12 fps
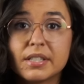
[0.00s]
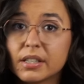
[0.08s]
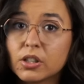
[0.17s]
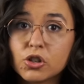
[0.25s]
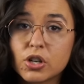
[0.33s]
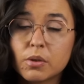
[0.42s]

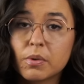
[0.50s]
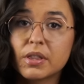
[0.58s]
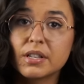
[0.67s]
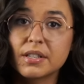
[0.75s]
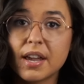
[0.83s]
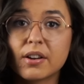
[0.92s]
diligent with
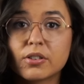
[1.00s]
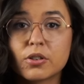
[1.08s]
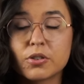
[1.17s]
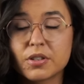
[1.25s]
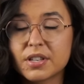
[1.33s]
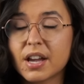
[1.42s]
these
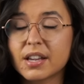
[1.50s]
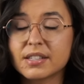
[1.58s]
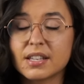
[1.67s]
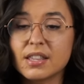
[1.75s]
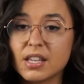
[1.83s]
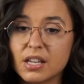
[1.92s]
character
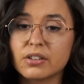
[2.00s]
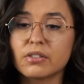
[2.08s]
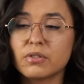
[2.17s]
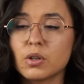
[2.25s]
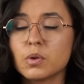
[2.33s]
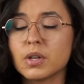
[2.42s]
designs. In the
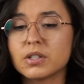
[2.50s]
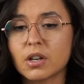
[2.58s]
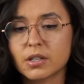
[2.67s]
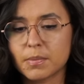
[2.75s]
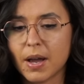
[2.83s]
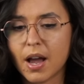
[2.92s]
interview, they
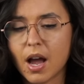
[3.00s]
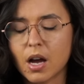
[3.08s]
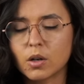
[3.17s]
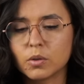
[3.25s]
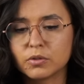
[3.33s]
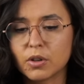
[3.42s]
talked about
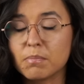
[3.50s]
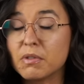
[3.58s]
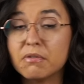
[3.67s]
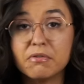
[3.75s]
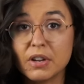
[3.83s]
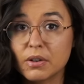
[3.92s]
how from
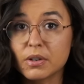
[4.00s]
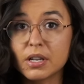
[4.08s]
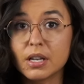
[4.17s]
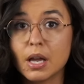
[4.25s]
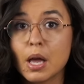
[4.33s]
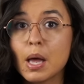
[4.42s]
the
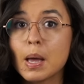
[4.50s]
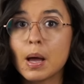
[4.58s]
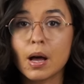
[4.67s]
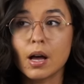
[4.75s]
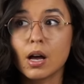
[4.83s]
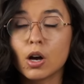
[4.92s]
very
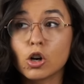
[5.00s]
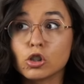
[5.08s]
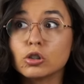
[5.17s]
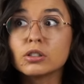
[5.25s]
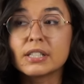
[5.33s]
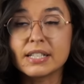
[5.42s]

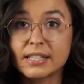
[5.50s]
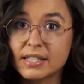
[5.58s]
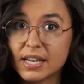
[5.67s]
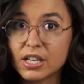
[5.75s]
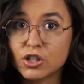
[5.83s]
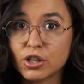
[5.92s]
early
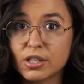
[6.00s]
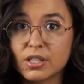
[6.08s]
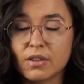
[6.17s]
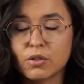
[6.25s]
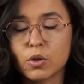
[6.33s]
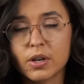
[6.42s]
stages
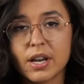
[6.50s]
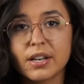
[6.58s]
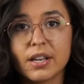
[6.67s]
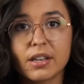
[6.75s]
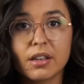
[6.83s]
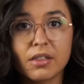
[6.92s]
of
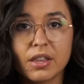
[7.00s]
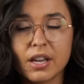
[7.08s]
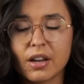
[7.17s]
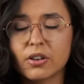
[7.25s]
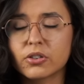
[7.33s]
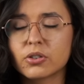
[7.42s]
creating the
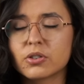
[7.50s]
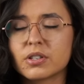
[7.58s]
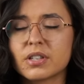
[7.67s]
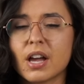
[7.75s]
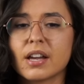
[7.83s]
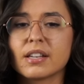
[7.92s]
character
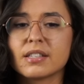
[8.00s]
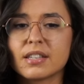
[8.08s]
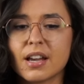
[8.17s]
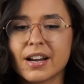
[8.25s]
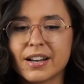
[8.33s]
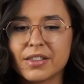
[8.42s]
designs,
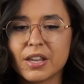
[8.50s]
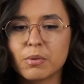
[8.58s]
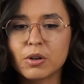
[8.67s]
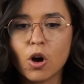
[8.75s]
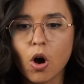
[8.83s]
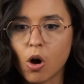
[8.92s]
they
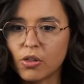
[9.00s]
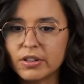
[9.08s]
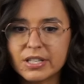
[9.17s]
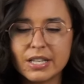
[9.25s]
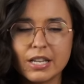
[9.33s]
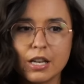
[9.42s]
would call the
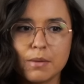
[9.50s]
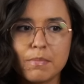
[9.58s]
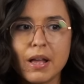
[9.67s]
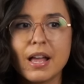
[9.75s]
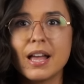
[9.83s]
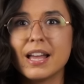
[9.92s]

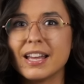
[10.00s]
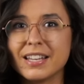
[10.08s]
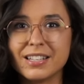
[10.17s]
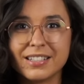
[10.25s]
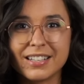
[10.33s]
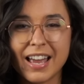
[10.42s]
team
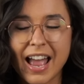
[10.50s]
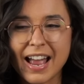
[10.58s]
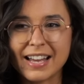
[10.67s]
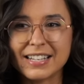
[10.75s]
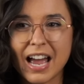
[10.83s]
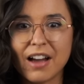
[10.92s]
in
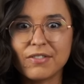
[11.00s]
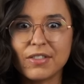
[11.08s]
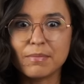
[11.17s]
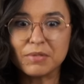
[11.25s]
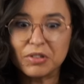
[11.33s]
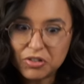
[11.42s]
and have
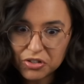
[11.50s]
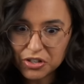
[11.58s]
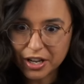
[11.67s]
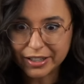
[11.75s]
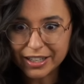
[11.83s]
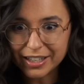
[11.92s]
them
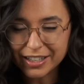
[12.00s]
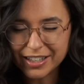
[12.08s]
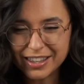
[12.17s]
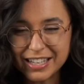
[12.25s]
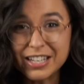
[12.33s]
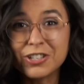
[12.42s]

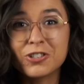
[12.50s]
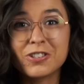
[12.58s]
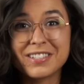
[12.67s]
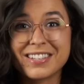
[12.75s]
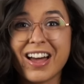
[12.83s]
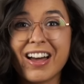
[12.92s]
study each
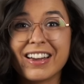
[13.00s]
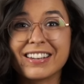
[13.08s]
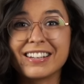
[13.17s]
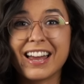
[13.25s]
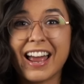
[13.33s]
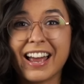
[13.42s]

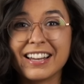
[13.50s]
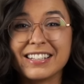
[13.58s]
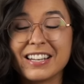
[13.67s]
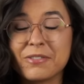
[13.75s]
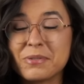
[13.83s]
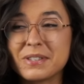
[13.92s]
design. And
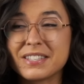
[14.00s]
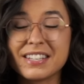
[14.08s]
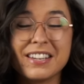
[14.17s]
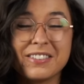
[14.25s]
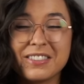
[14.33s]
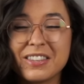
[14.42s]
it was,
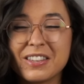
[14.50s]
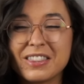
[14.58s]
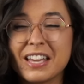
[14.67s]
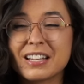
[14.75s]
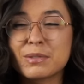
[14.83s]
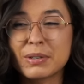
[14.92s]

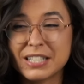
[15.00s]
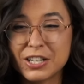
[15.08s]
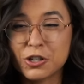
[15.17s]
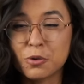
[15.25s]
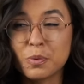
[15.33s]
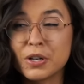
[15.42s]
the
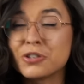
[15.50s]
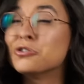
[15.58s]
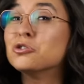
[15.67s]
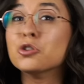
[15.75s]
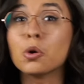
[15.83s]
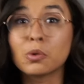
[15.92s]
expectation was,
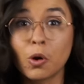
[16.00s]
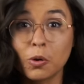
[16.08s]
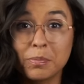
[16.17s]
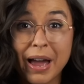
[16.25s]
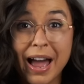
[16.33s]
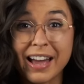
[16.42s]
don't
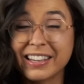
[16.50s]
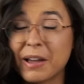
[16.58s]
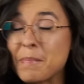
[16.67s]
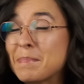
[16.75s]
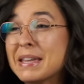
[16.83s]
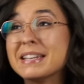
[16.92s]
hold back,
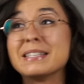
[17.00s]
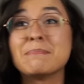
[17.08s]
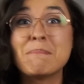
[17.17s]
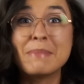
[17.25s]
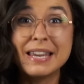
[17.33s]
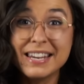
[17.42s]
be as
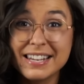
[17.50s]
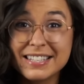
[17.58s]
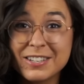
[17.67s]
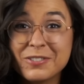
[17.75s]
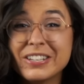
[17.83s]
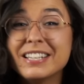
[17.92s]
mean as
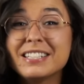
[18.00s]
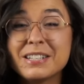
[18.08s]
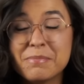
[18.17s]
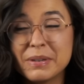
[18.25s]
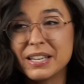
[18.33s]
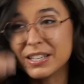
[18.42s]
you need
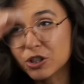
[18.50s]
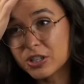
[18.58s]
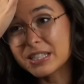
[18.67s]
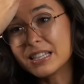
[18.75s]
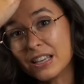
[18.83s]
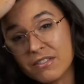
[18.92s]
to be,
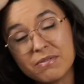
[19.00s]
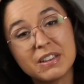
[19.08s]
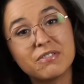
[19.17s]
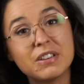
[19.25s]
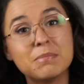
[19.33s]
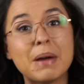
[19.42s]
just give me
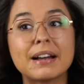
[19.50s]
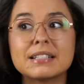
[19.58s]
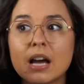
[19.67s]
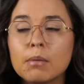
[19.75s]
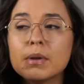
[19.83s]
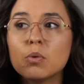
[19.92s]
feedback,
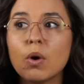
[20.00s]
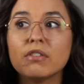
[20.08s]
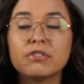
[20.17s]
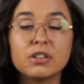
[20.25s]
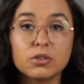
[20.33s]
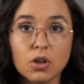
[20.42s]
tell me what
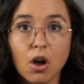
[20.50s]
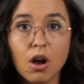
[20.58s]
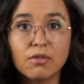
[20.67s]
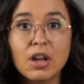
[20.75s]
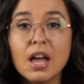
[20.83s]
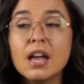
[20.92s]
feels
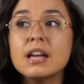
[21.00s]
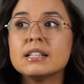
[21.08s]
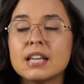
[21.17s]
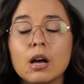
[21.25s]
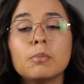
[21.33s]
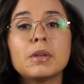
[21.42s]
off,
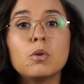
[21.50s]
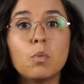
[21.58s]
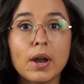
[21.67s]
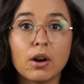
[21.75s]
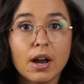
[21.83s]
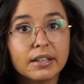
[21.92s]
tell me
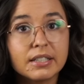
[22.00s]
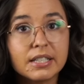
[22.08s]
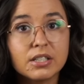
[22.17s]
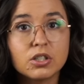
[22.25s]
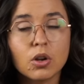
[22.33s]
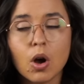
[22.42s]
where I
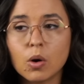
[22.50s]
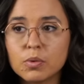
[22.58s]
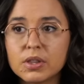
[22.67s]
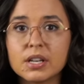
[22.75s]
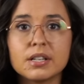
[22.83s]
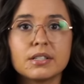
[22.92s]
need to
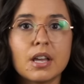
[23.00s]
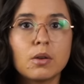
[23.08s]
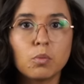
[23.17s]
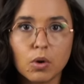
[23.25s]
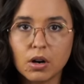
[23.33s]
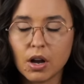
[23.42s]
hone things
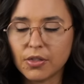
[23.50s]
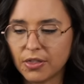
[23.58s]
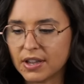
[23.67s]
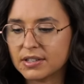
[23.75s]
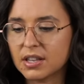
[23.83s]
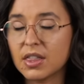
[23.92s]
and work on
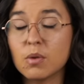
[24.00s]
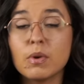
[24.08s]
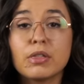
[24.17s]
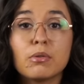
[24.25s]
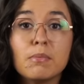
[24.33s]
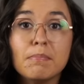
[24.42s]
things. And they
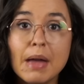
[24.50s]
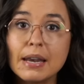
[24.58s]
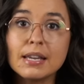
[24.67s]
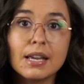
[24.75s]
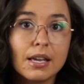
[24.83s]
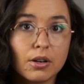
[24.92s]
went through
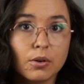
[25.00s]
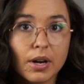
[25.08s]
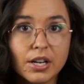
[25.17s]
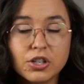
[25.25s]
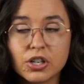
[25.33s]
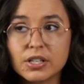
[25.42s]
many
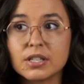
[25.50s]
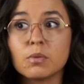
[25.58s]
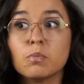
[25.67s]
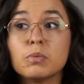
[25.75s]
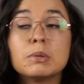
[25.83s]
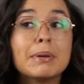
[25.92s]
iterations
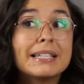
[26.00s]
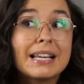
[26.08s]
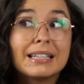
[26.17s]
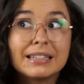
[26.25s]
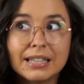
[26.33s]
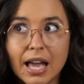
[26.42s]
and spent
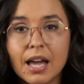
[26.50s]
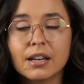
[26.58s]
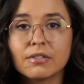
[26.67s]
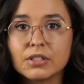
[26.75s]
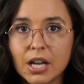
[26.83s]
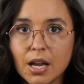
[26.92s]
a lot
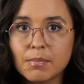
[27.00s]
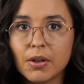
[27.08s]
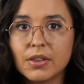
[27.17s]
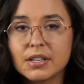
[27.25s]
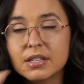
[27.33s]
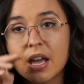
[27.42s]
of time
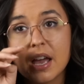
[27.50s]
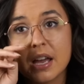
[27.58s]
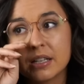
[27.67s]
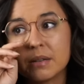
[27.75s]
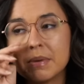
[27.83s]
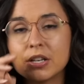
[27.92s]
on this
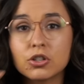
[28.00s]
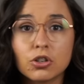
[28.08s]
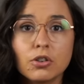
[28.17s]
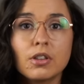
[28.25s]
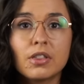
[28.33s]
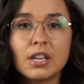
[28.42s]
to make
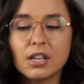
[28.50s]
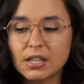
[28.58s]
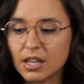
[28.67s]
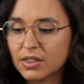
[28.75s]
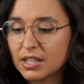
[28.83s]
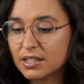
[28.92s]
sure that they could
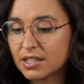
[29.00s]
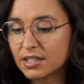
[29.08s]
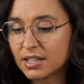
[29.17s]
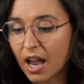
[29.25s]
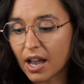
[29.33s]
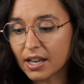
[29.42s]
get these
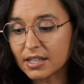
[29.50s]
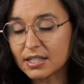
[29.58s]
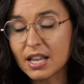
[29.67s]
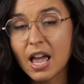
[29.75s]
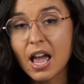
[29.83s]
designs